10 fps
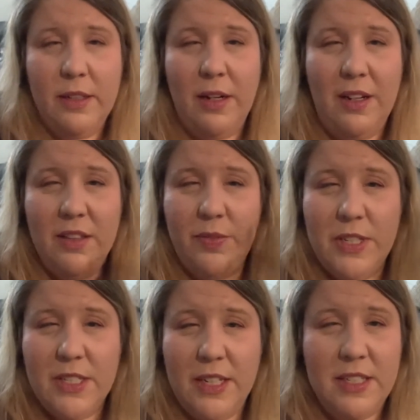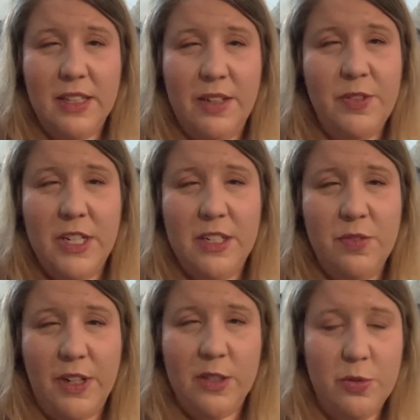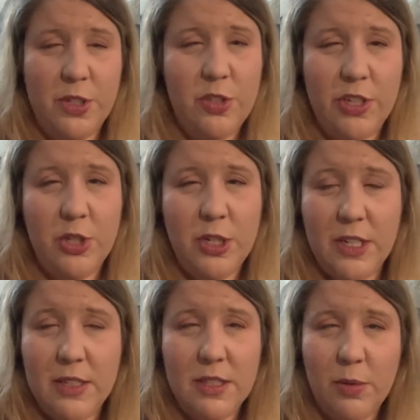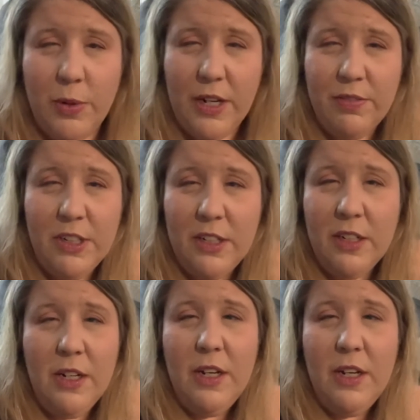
all of this gets lifted as far as restrictions and whatever,